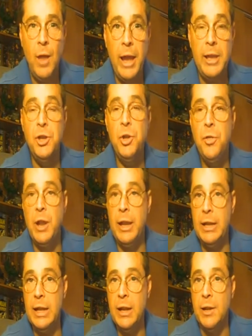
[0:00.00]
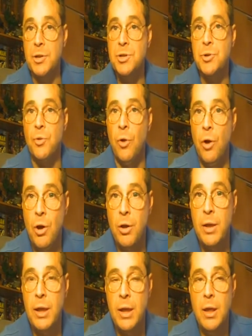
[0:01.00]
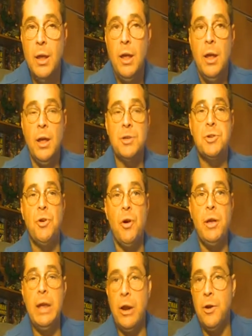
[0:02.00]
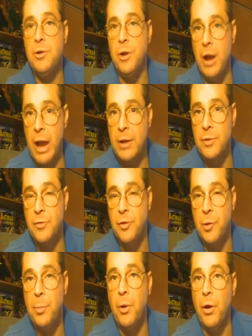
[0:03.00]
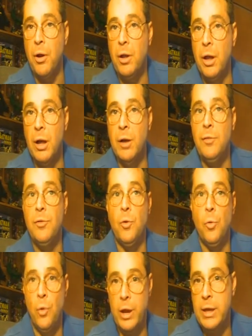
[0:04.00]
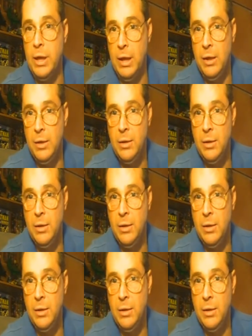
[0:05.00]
I knew that I needed a strong character actor for the part of Ricky.